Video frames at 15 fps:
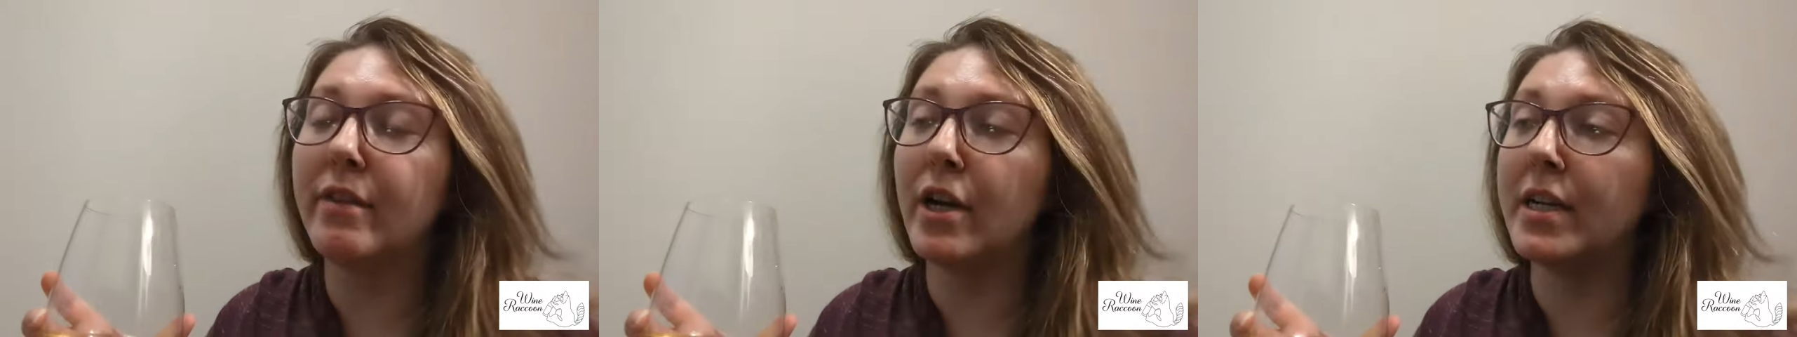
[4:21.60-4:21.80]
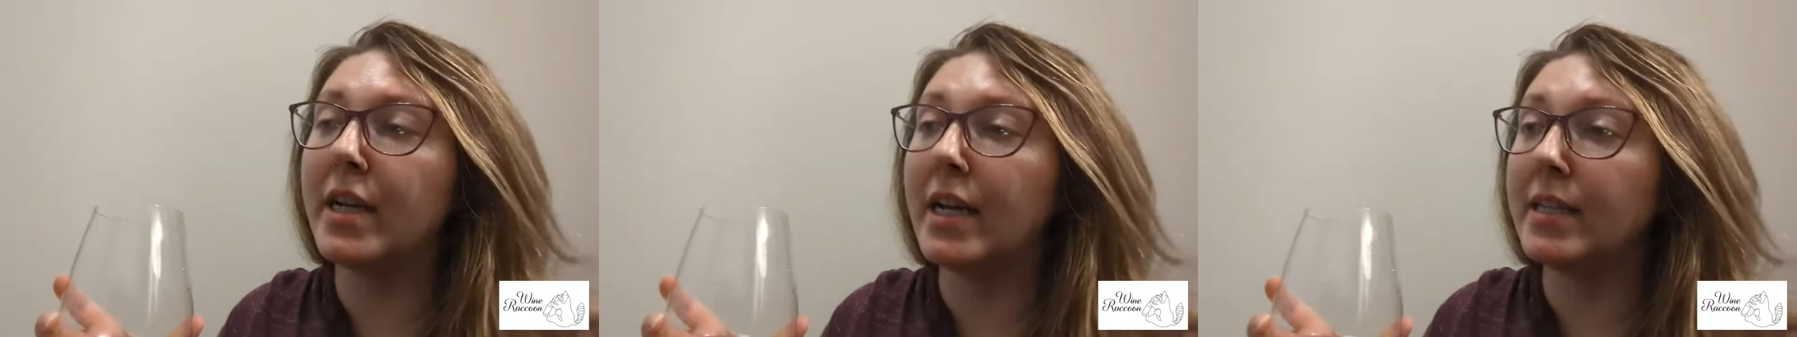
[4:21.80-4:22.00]

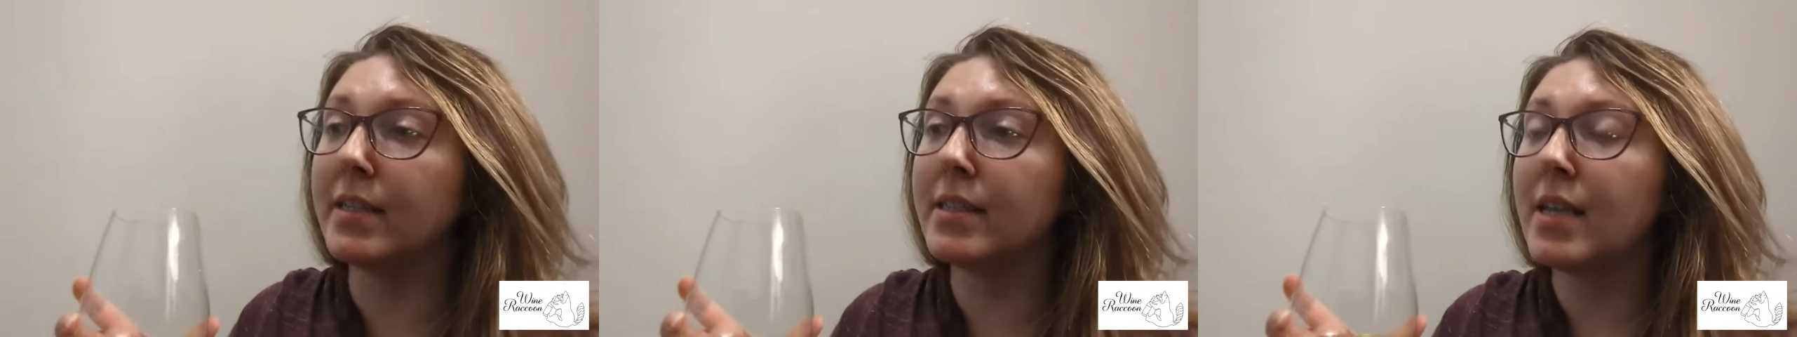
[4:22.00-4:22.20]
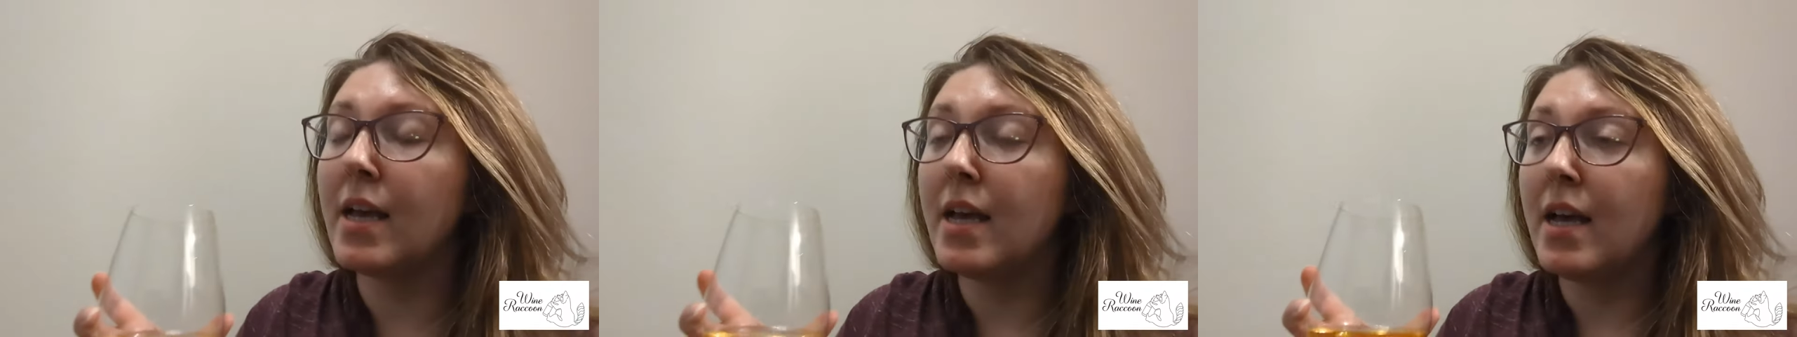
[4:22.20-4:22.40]
very
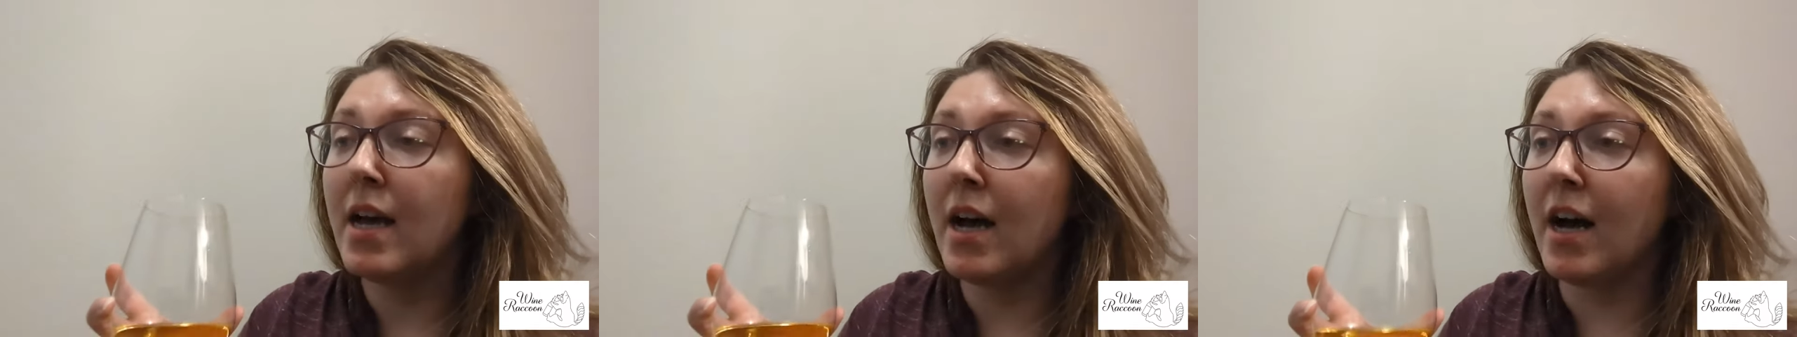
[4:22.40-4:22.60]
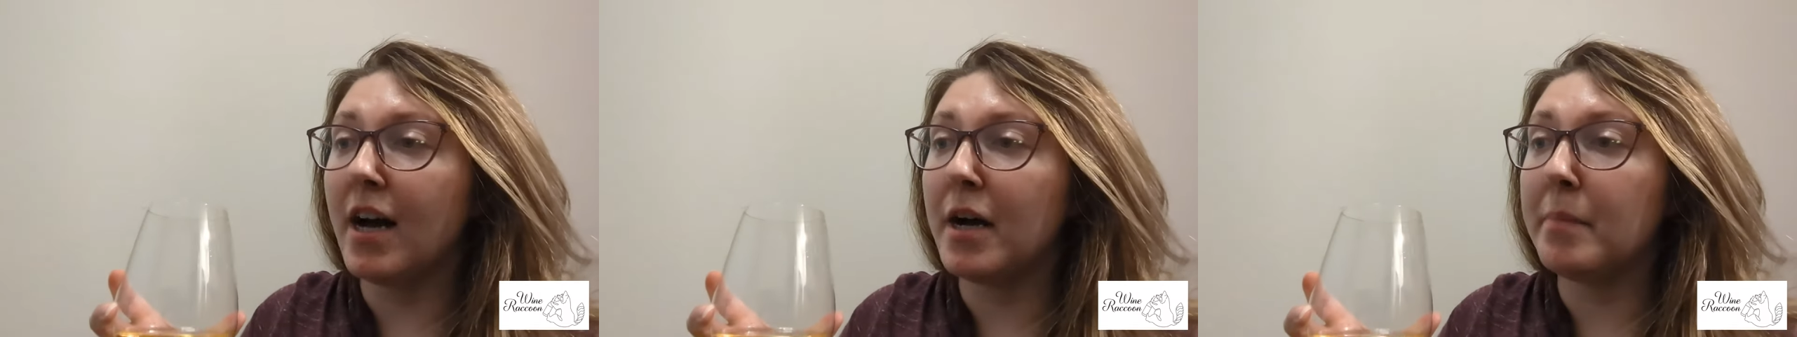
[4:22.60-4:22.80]
nice.
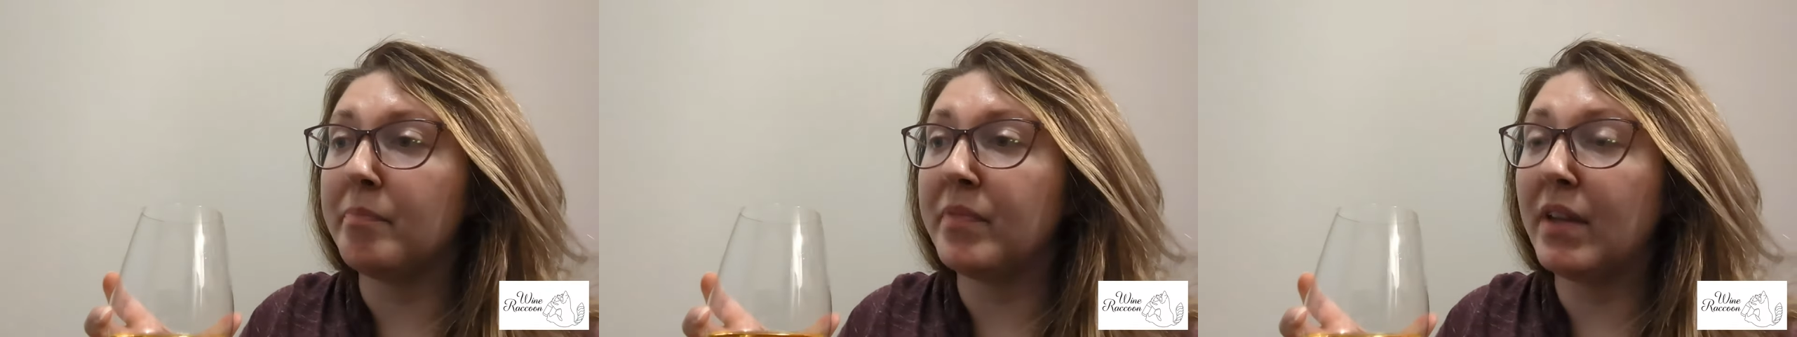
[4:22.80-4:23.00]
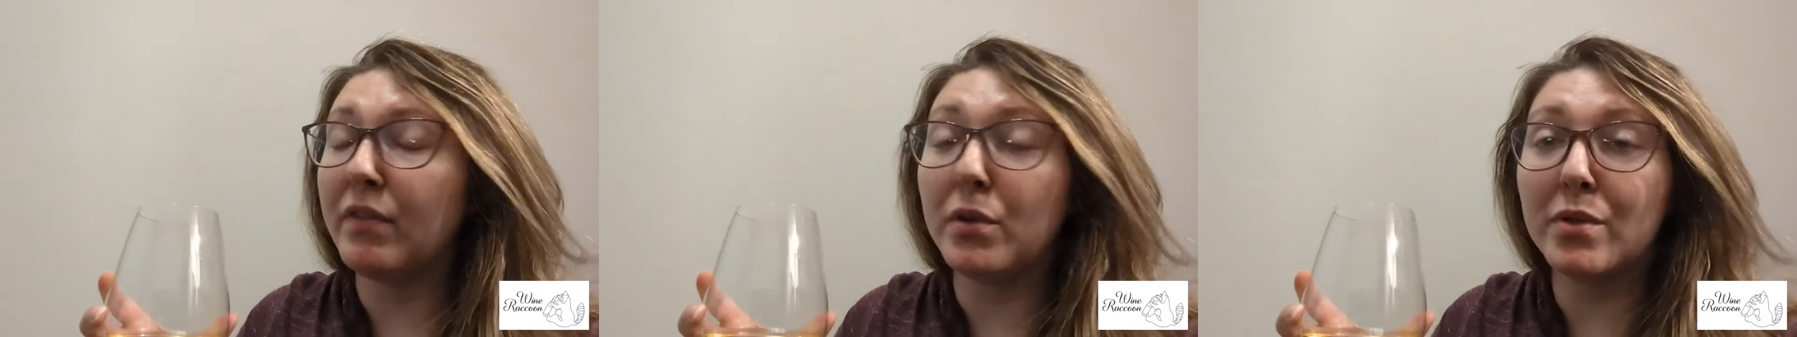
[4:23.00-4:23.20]

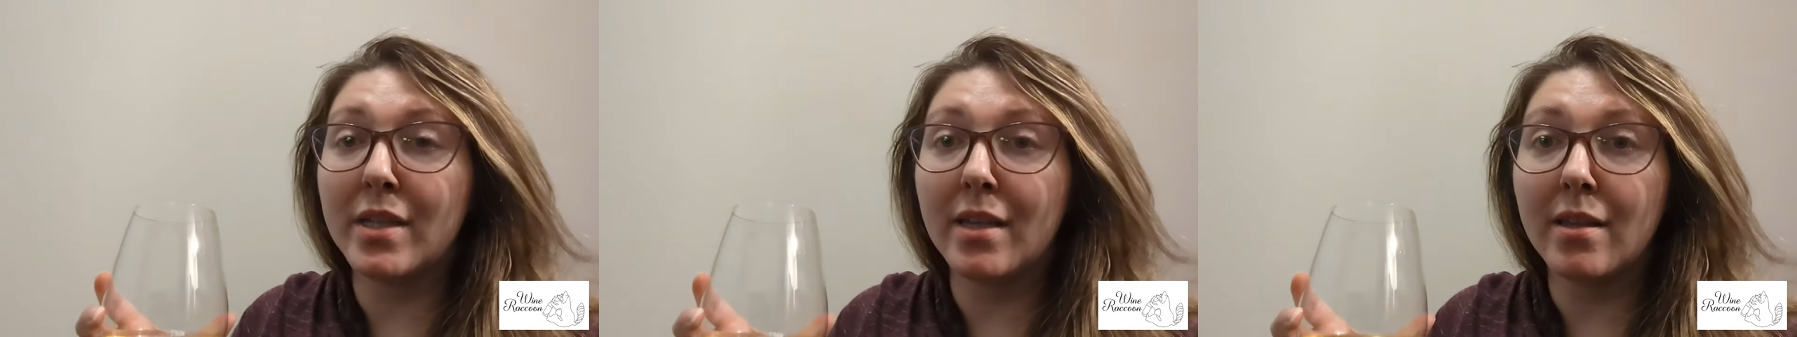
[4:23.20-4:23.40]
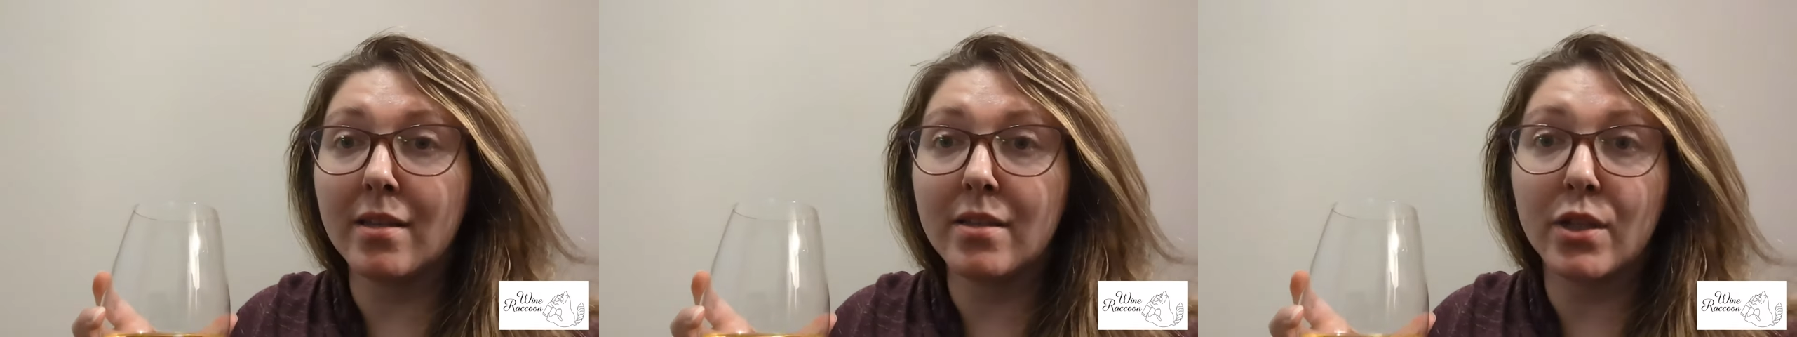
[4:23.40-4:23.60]
If you
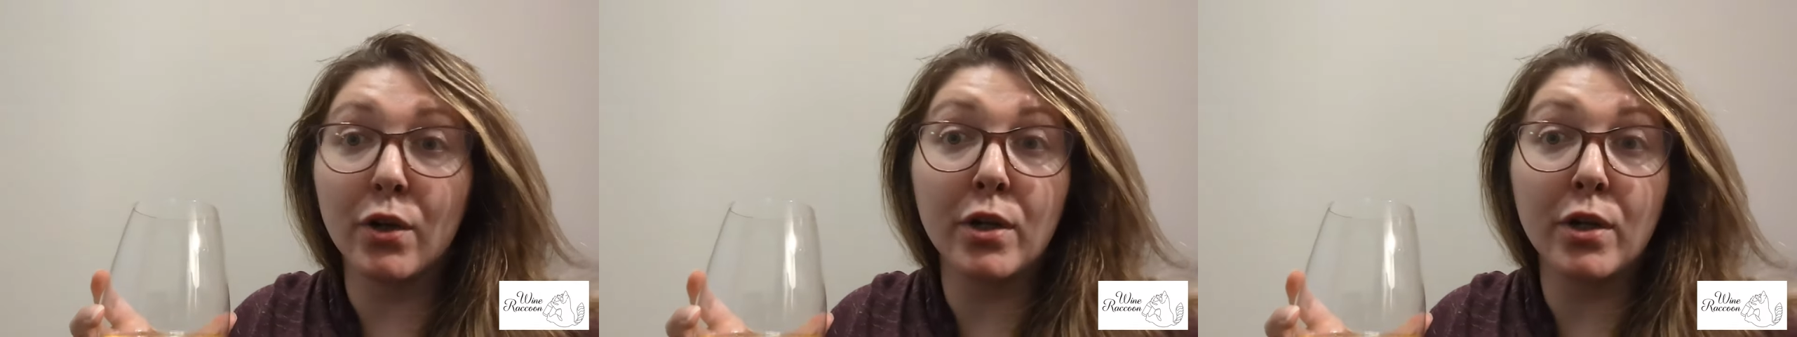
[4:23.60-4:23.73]
see this,